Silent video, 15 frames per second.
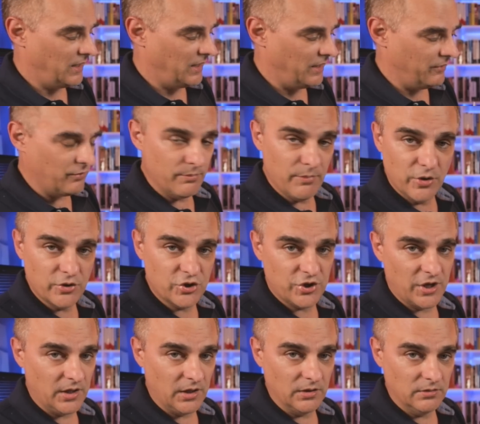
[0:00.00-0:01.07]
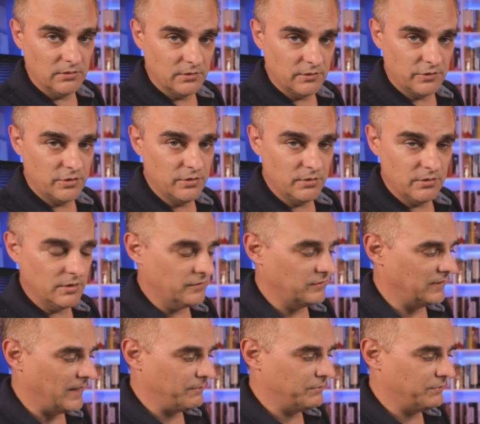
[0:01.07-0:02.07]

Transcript: a remote shell to this